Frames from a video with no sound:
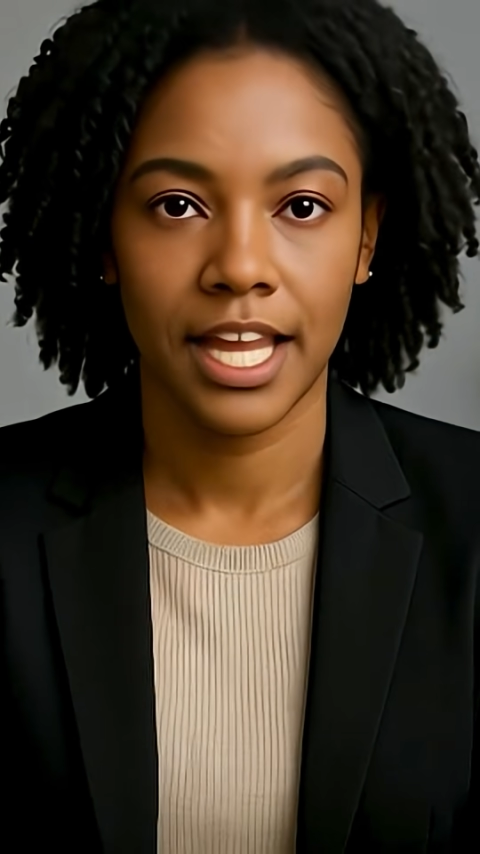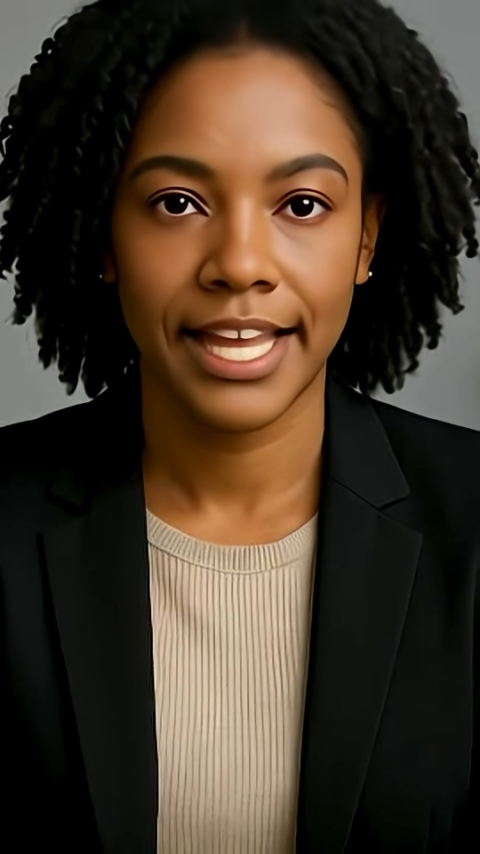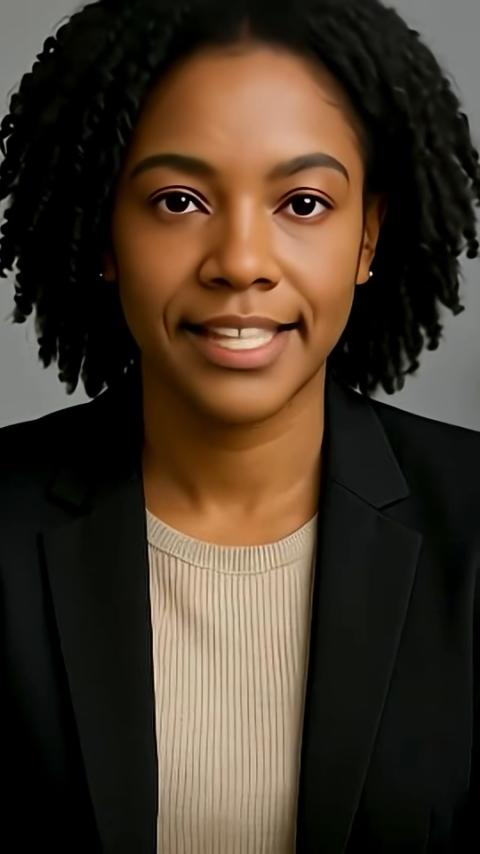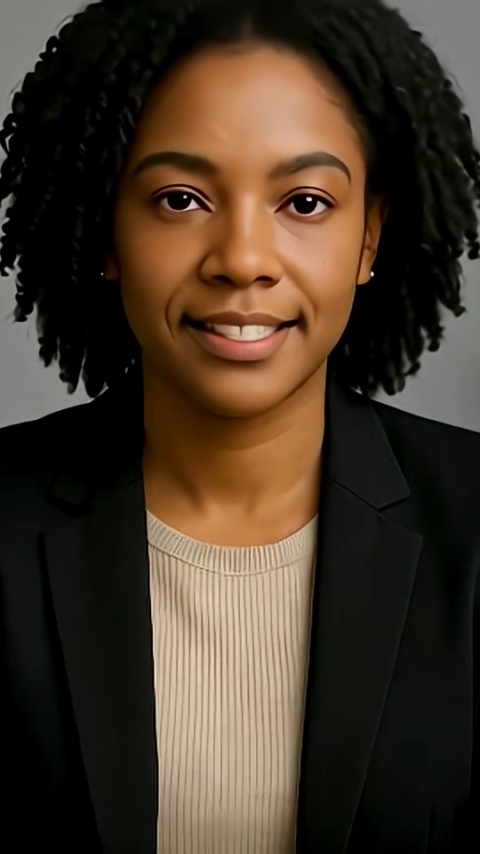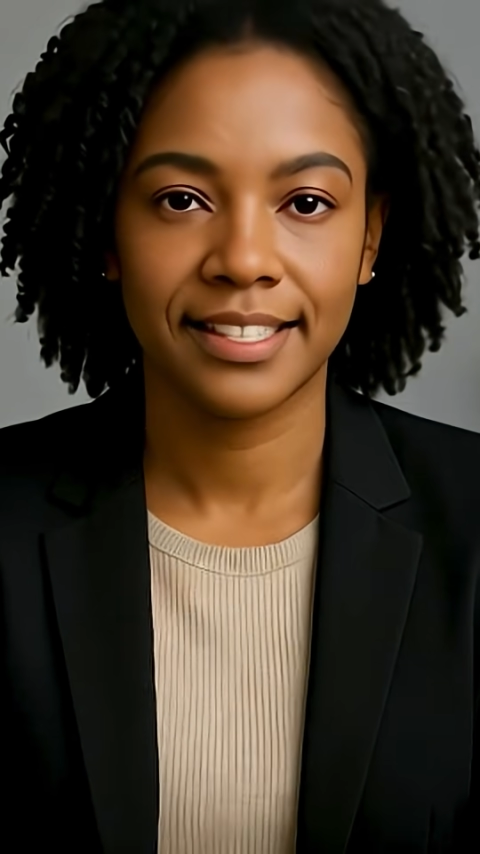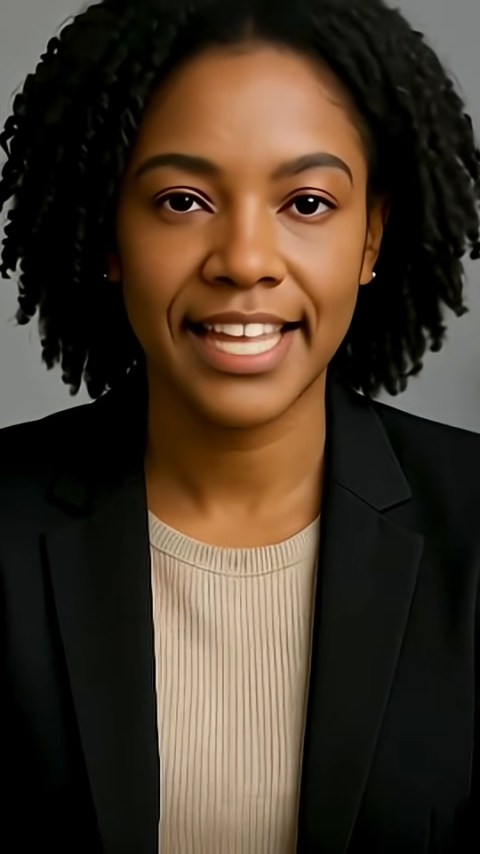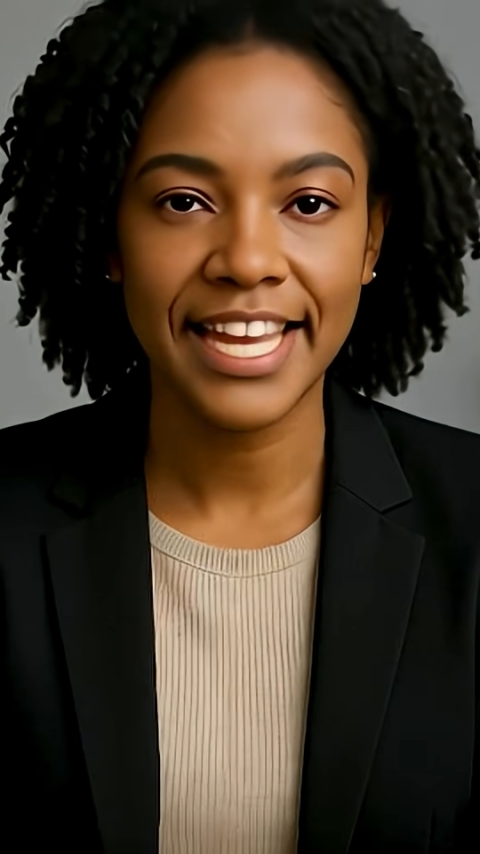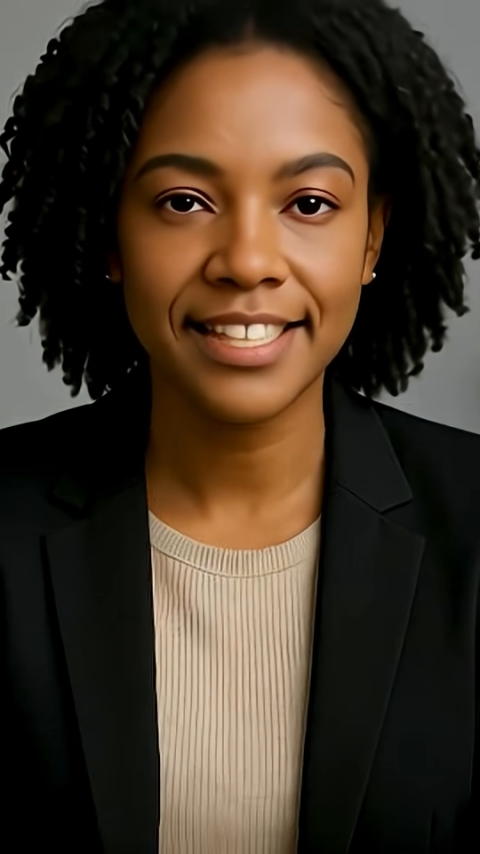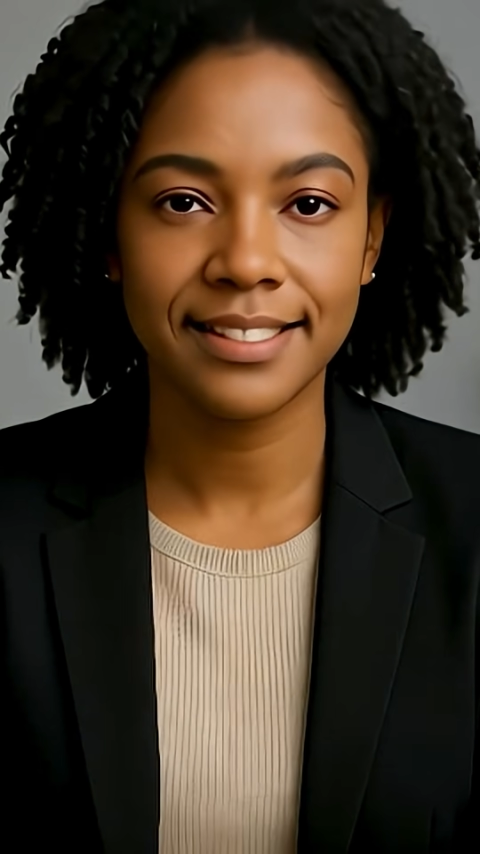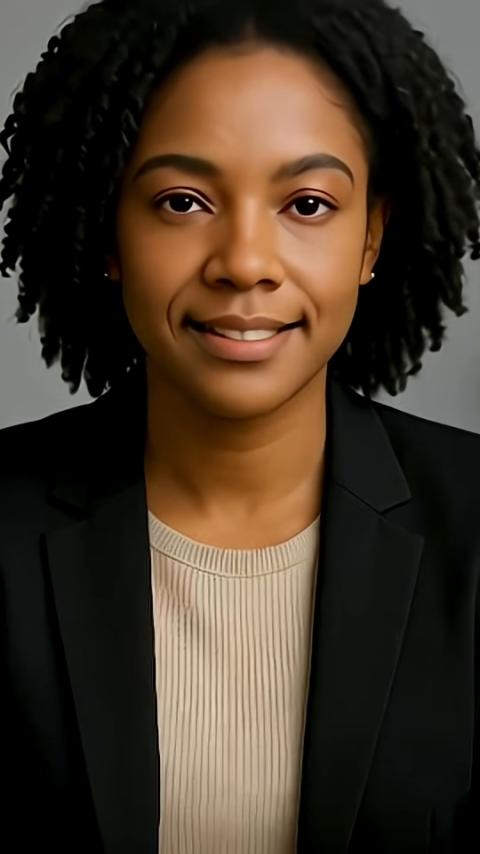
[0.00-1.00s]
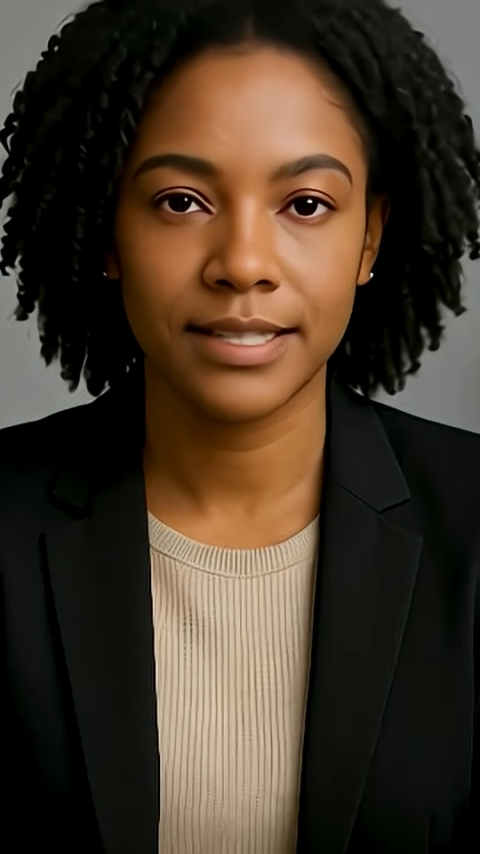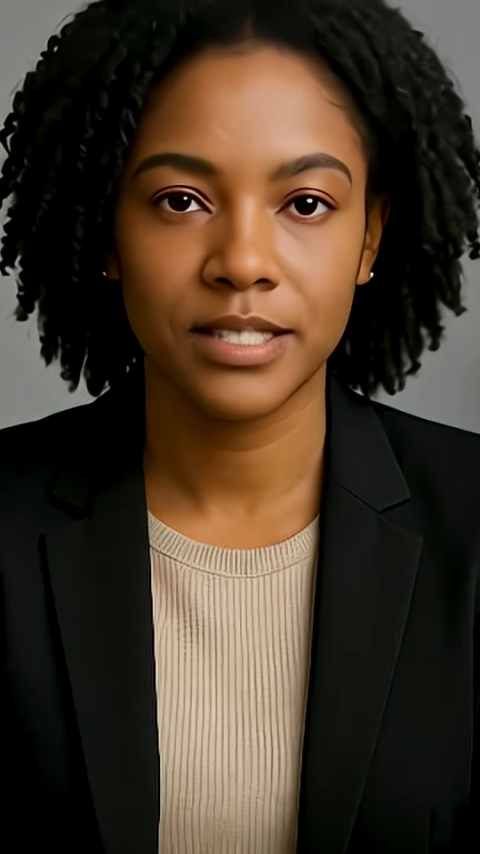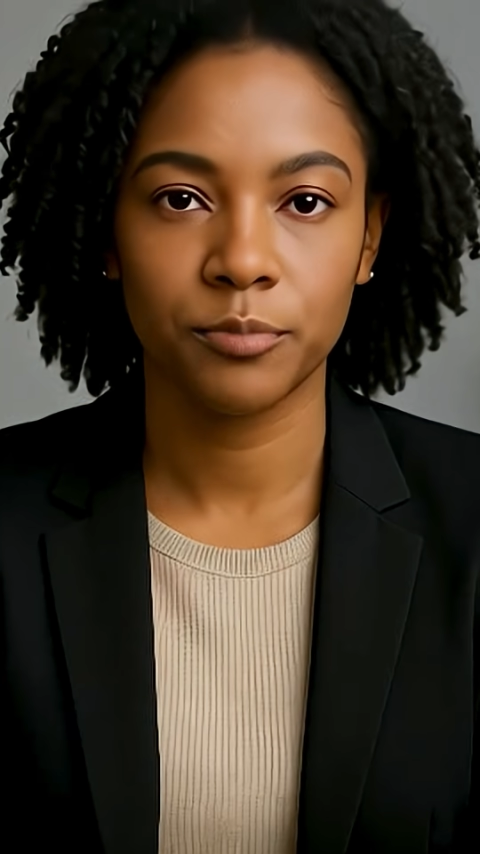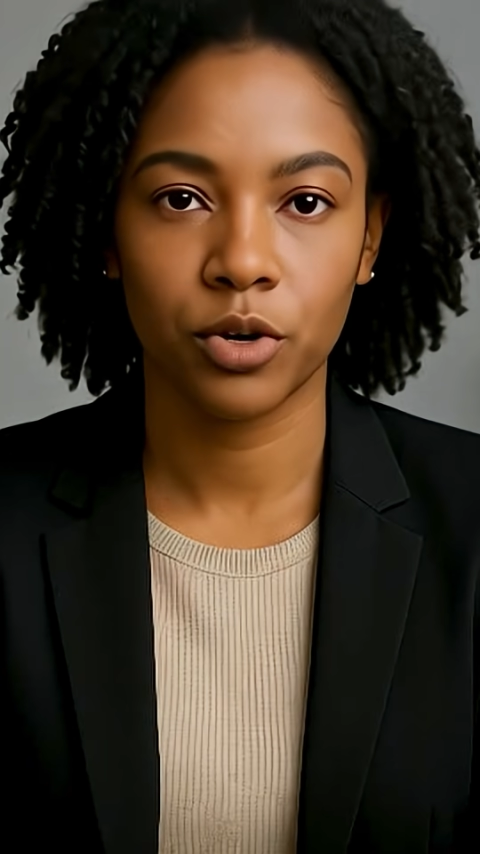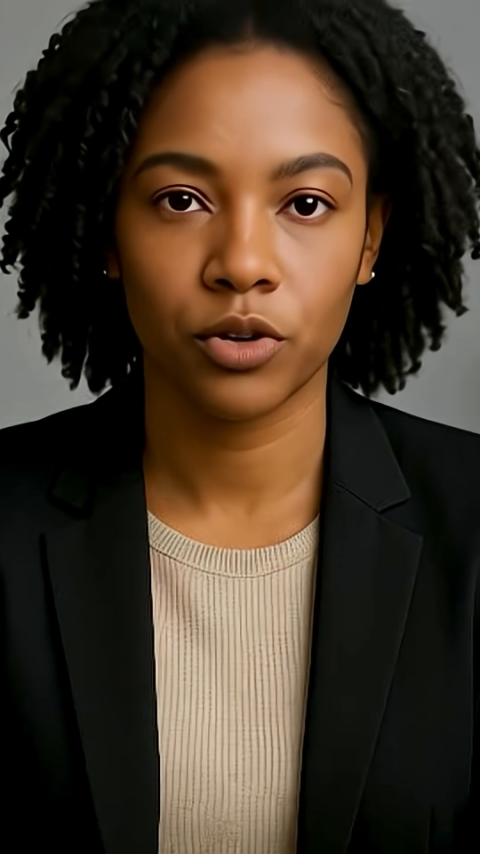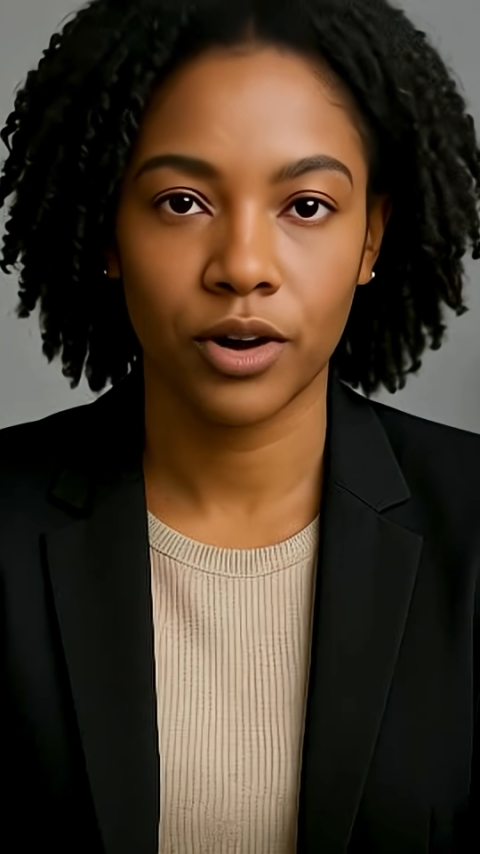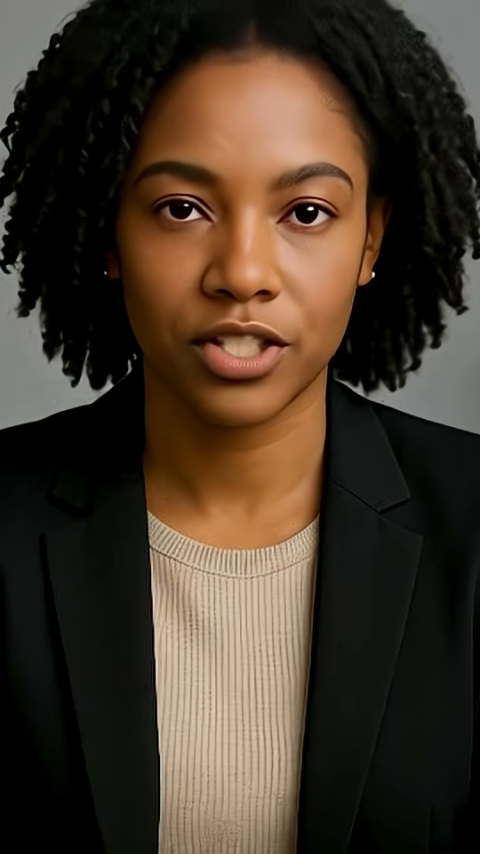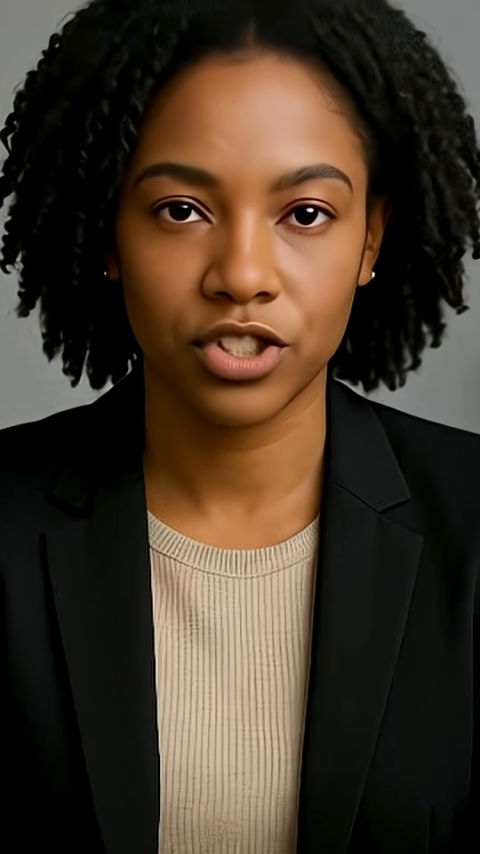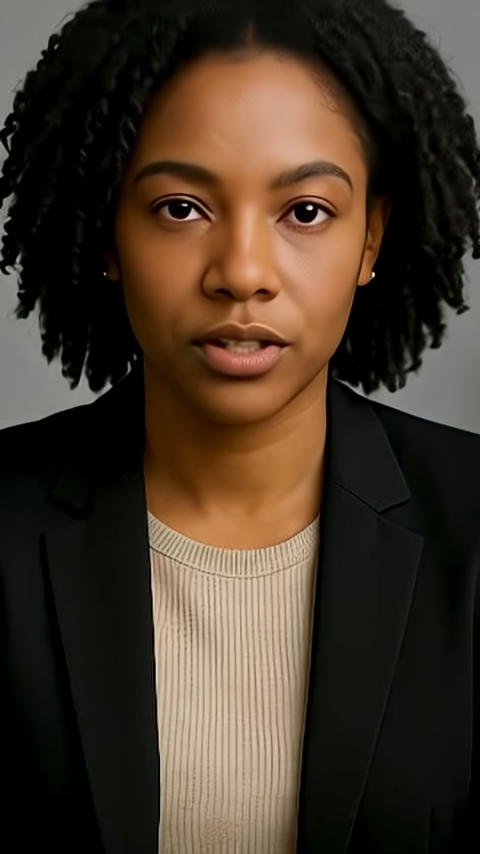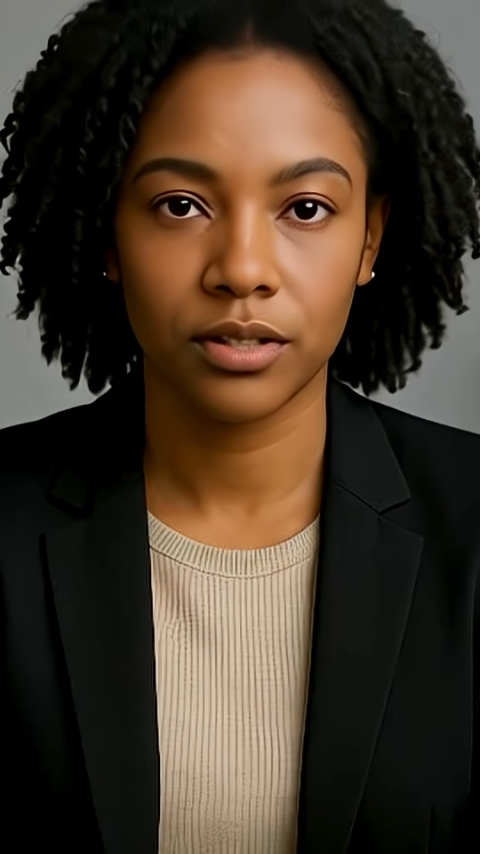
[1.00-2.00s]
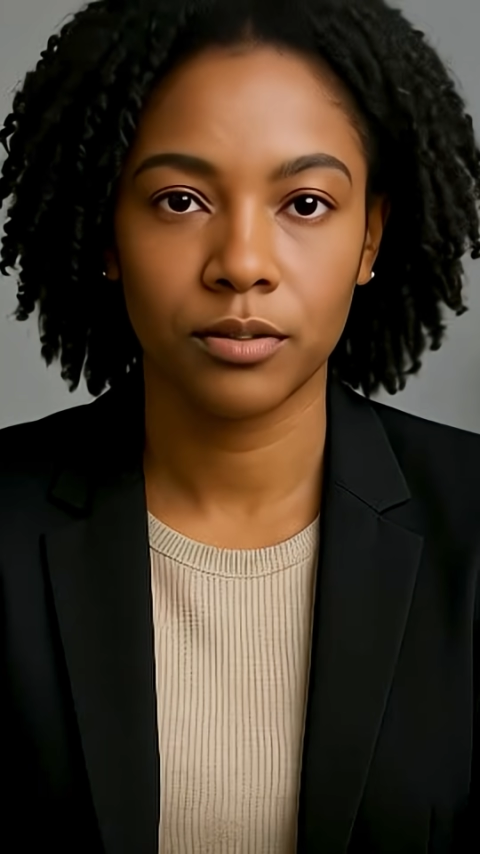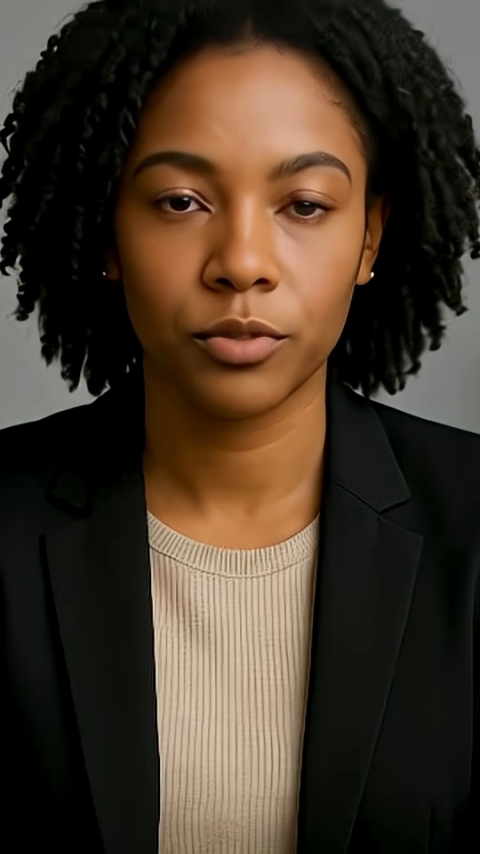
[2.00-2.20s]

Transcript: it delayed disease progression,